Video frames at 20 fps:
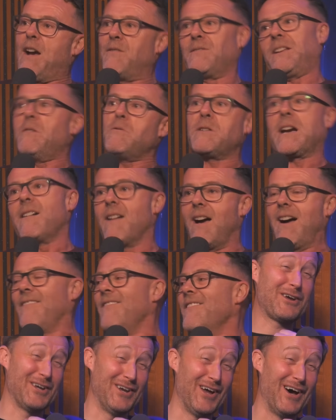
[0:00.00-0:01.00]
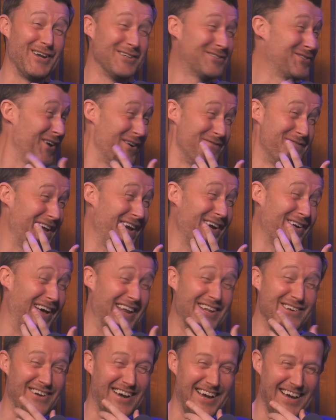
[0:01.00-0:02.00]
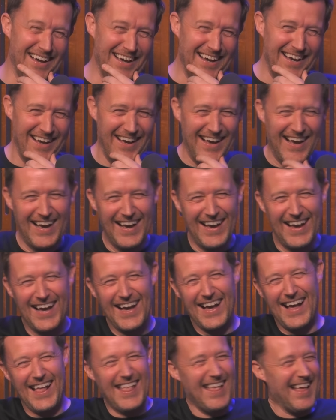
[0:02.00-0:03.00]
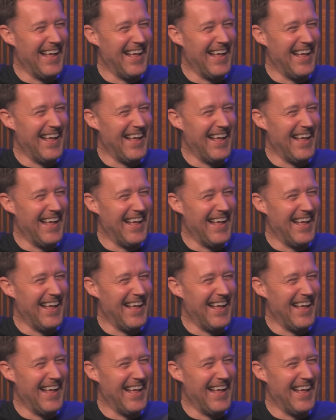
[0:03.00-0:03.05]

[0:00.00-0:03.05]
you I'm actually on. working on it, so I'm there anyway. We'll bring you,